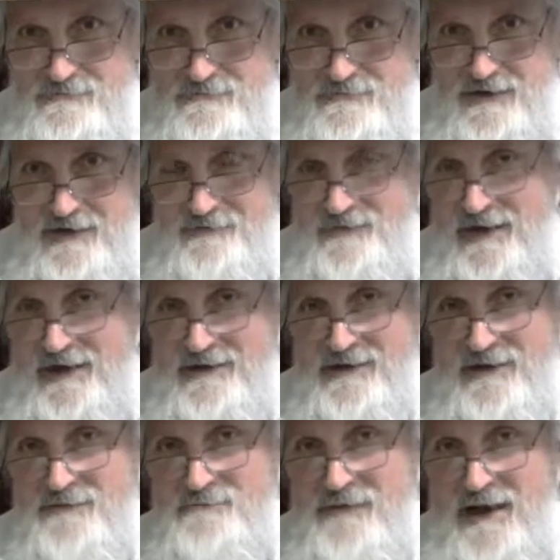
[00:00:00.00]
In fact,
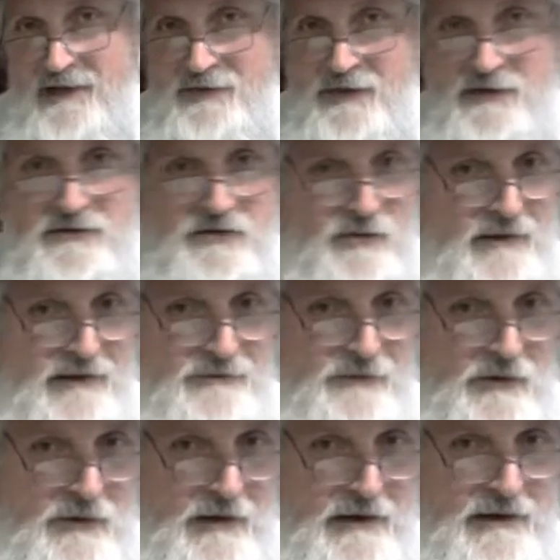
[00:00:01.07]
in Matthew
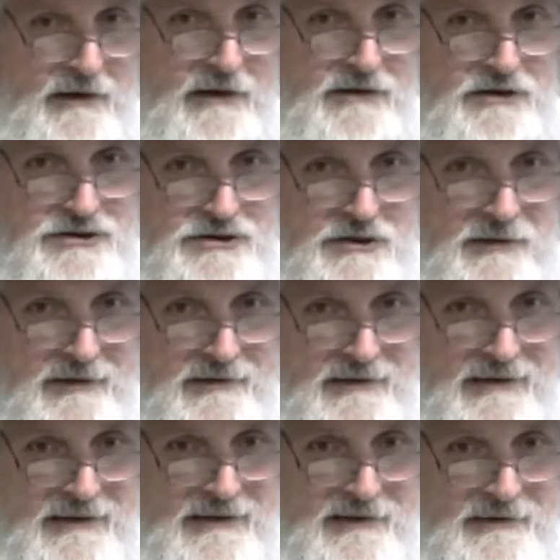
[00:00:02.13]
24, Yeshua
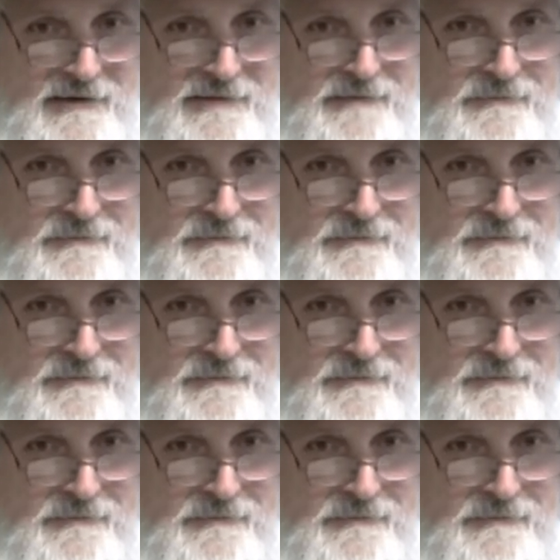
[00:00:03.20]
says,